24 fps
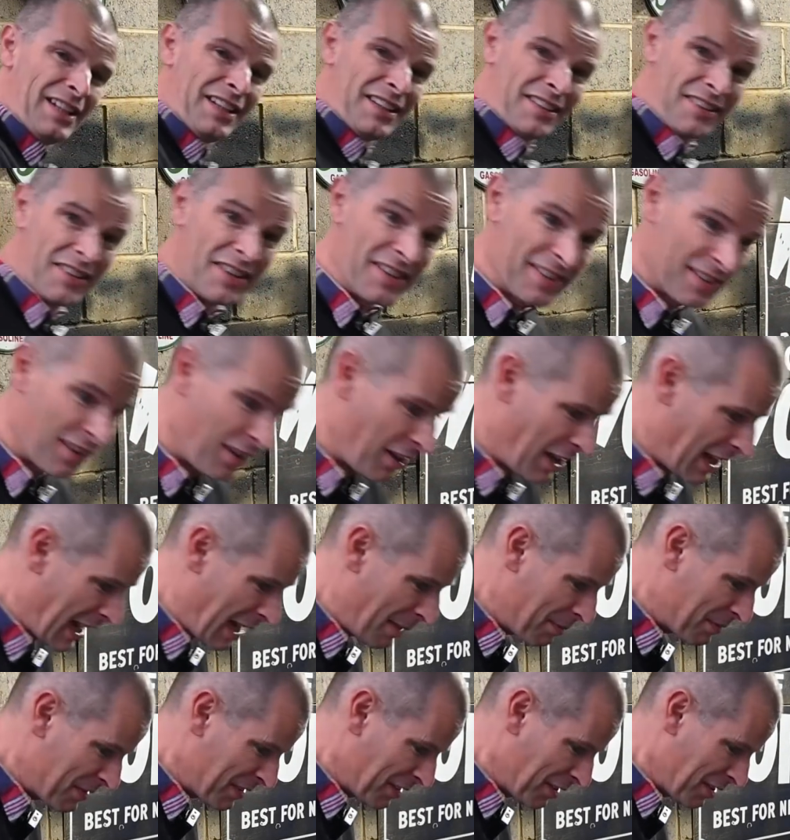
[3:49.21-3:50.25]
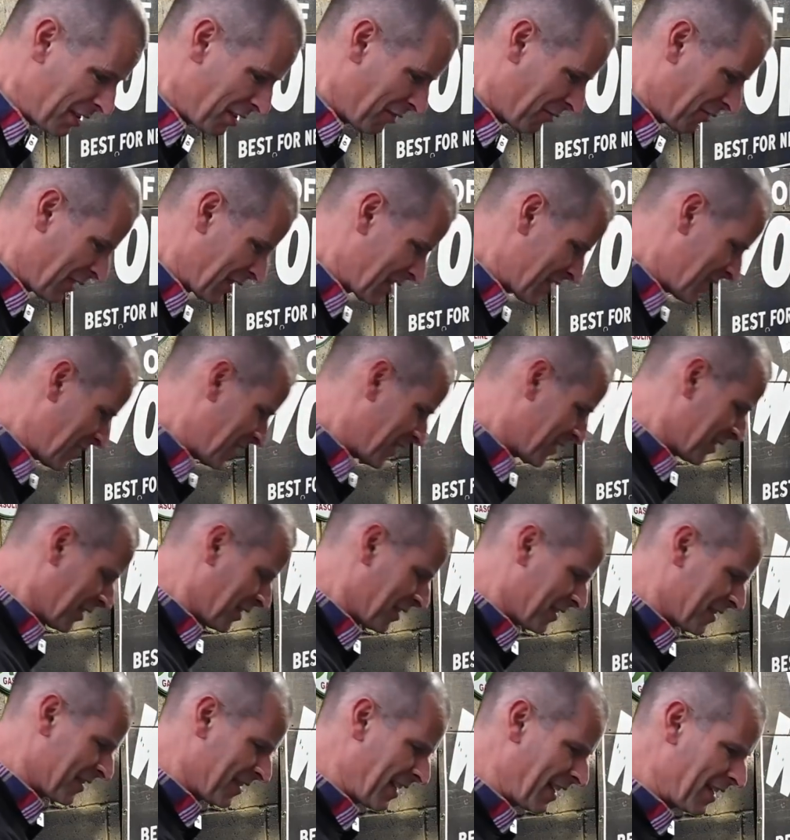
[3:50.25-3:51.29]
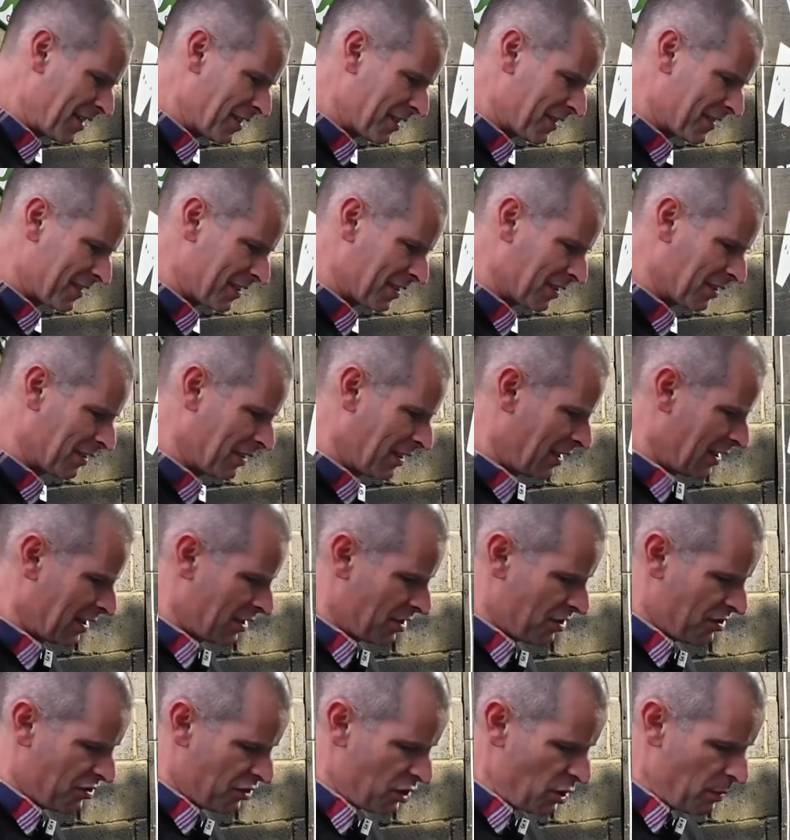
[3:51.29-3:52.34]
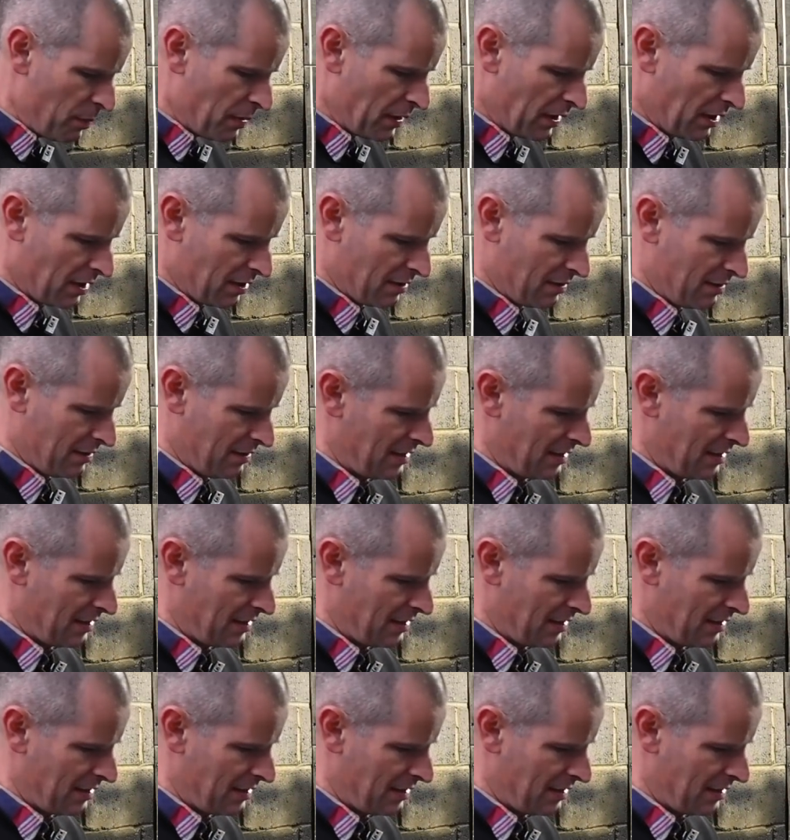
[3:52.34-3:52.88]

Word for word: So these are absolutely fantastic stainless steel tubular